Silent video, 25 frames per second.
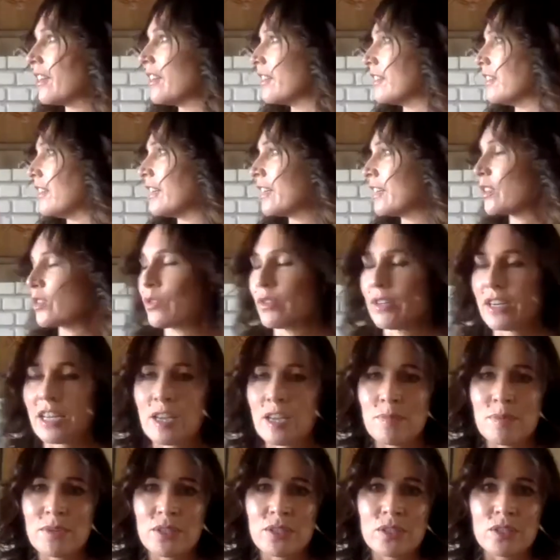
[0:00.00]
the next door
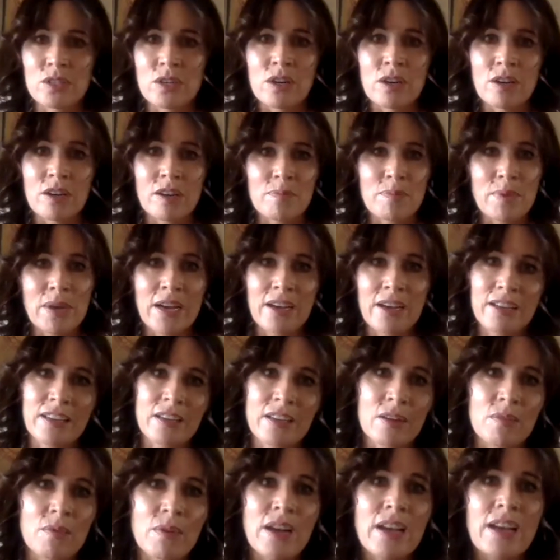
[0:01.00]
neighbor's dog
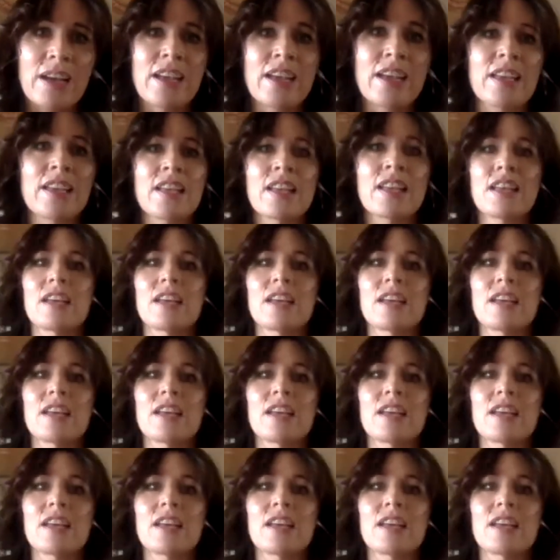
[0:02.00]
barking away,